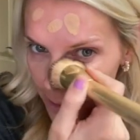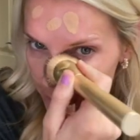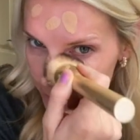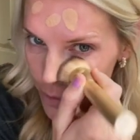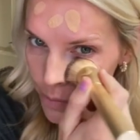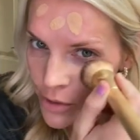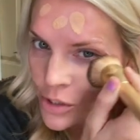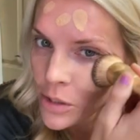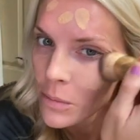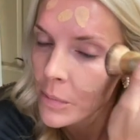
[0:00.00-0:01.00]
and super
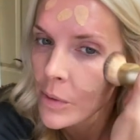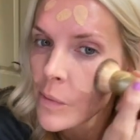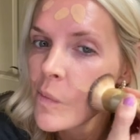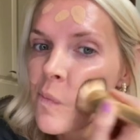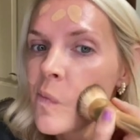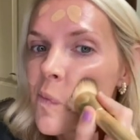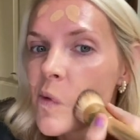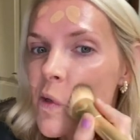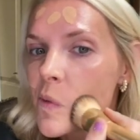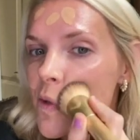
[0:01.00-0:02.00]
cheap.
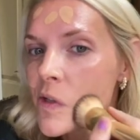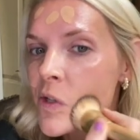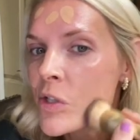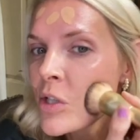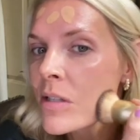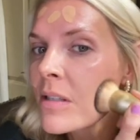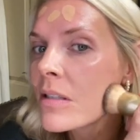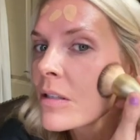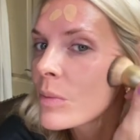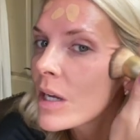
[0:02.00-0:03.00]
And it works just
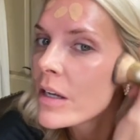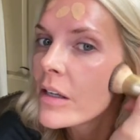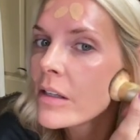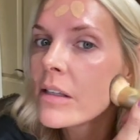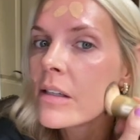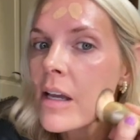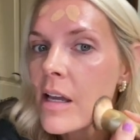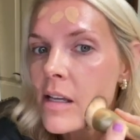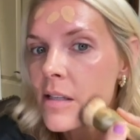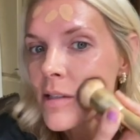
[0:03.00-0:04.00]
as well
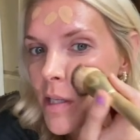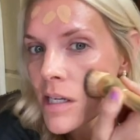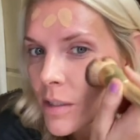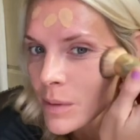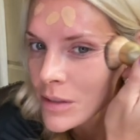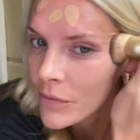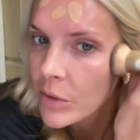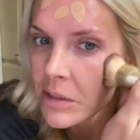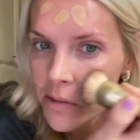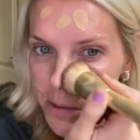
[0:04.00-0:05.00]
as the expensive
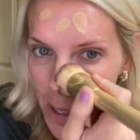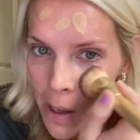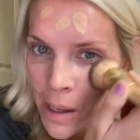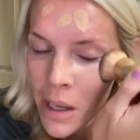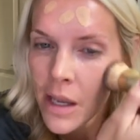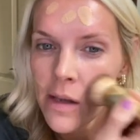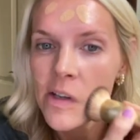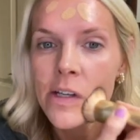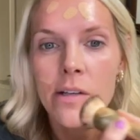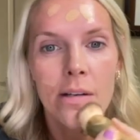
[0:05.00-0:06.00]
ones.
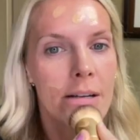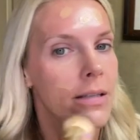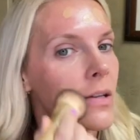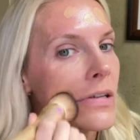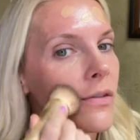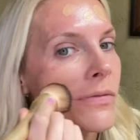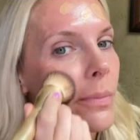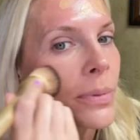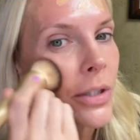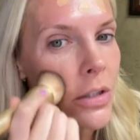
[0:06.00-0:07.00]
And you just kind of
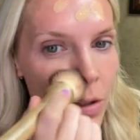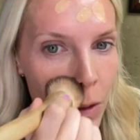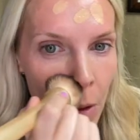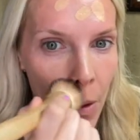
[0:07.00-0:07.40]
push